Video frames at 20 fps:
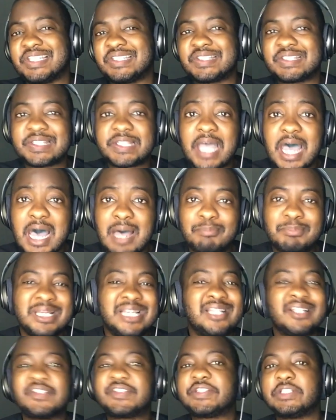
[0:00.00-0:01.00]
to stop,
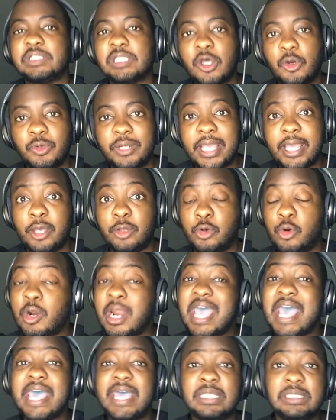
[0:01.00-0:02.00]
slow down,
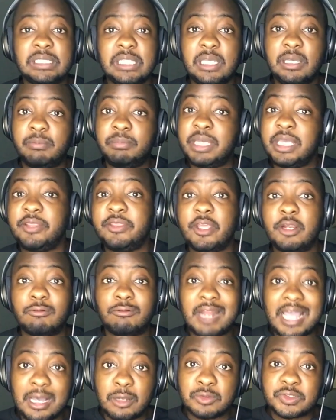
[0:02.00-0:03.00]
or ad lib in their
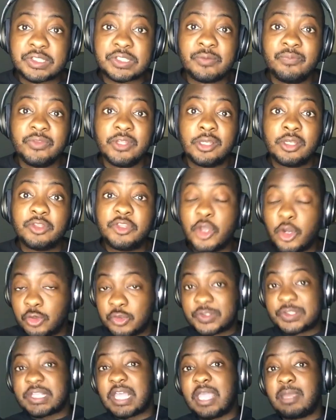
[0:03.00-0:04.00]
routes.
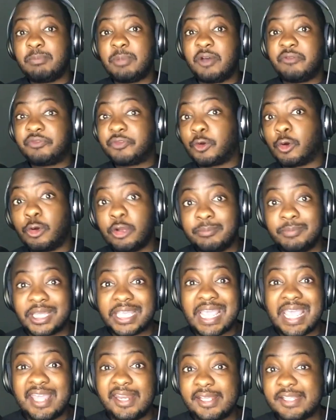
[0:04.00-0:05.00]
Those type of throwing
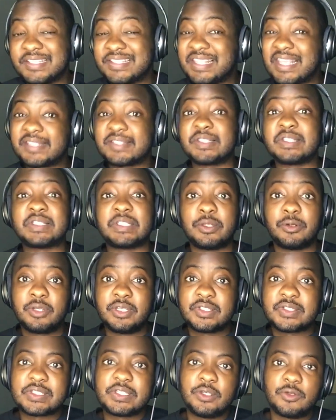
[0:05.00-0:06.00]
mechanics, that's a
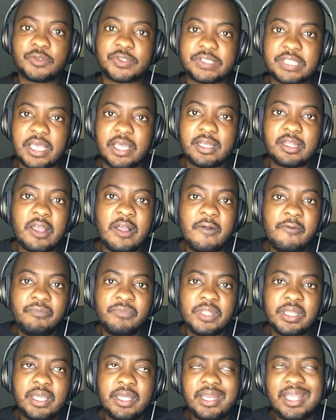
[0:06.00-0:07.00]
serious skill set.
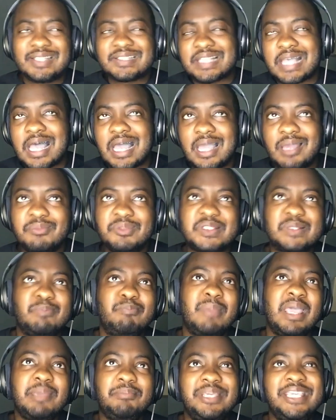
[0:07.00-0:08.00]
And at times,
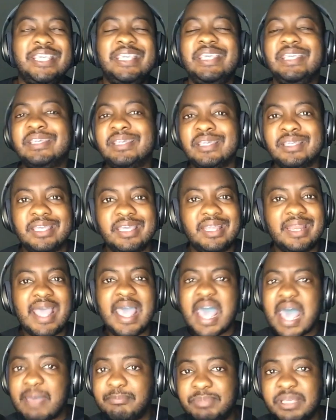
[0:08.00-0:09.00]
maybe he can get
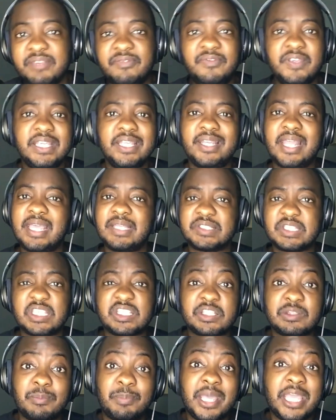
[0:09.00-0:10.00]
happy feet
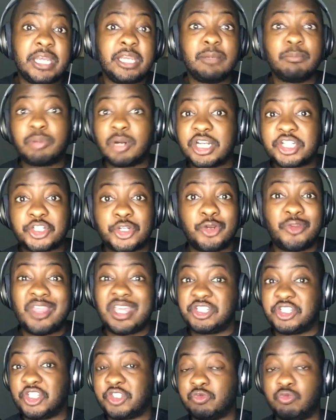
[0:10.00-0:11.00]
anticipating pressure
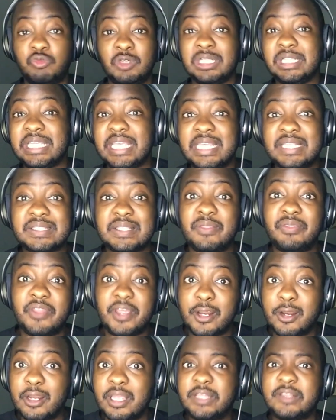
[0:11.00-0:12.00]
that just really isn't
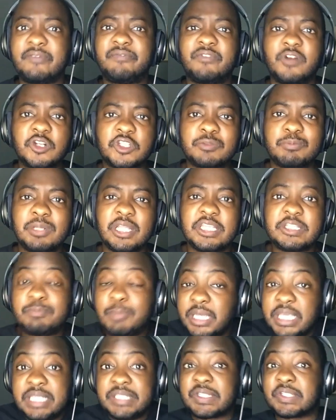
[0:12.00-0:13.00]
there in the first place,
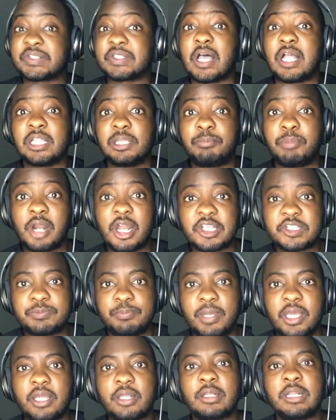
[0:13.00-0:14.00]
but he's a solid
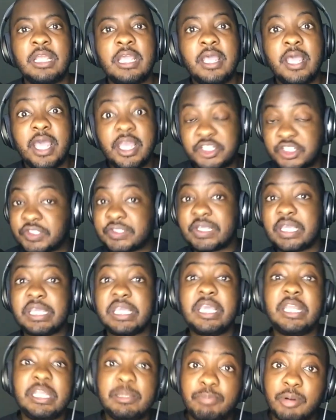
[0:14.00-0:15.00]
prospect. And just like
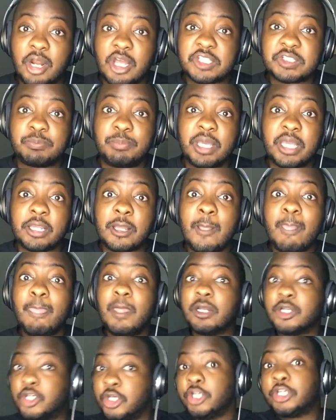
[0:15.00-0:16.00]
any prospect,
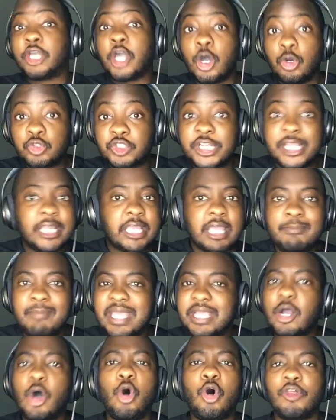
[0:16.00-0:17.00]
good coaching can
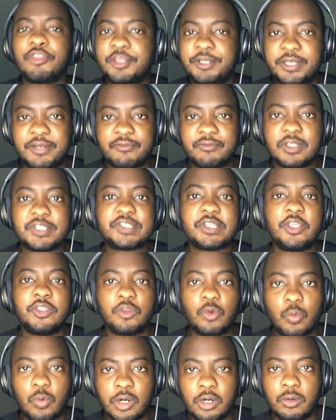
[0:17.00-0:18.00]
make all the difference in
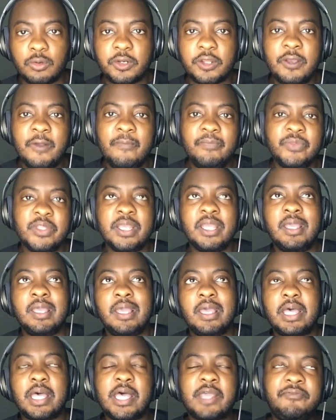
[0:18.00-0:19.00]
the world.
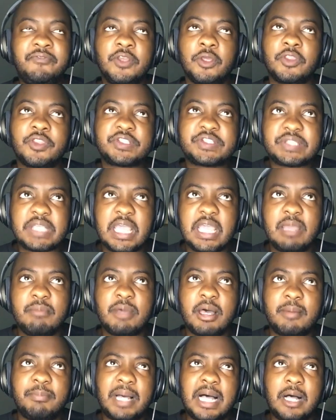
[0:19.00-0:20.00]
I feel the
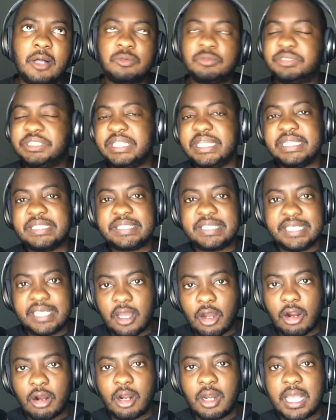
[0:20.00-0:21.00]
same about
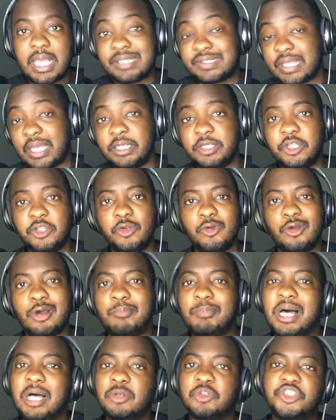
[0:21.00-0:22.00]
DTR as I do
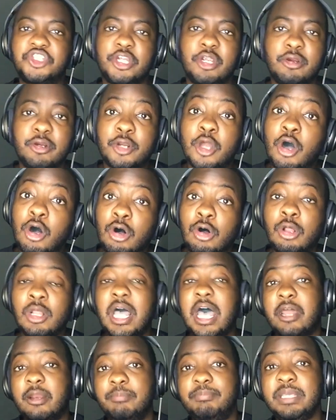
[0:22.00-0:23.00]
about Jaren
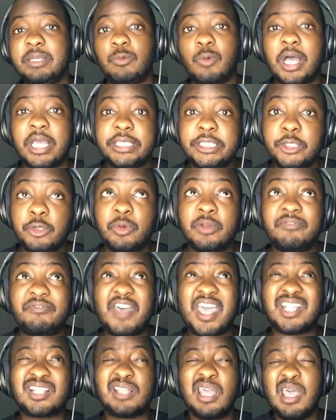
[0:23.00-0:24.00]
Hall out of BYU. In
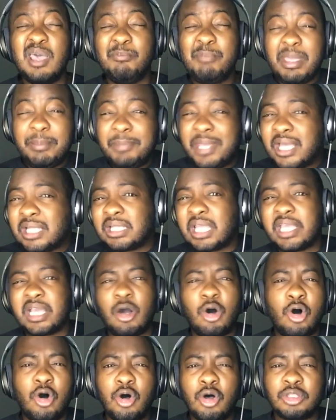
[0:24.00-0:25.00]
fact, maybe I like
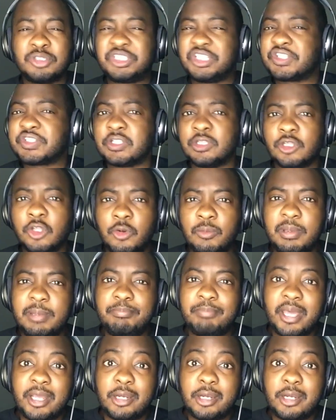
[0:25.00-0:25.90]
Hall just a little bit